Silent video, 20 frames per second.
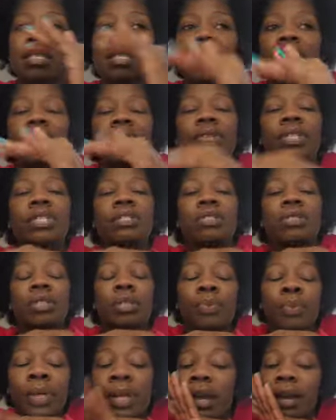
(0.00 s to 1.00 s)
It's time for this, or
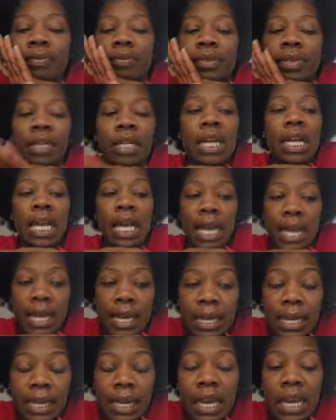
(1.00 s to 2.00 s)
whatever.
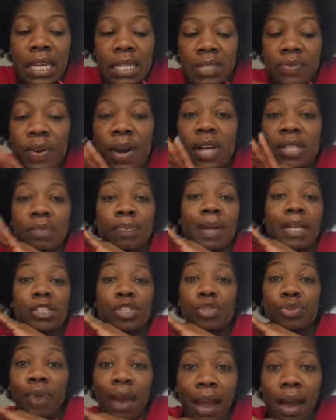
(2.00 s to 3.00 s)
As far as my
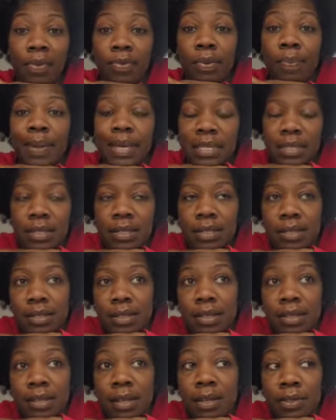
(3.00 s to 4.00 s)
travel business
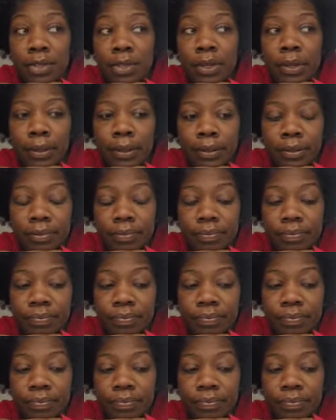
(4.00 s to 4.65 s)
is concerned,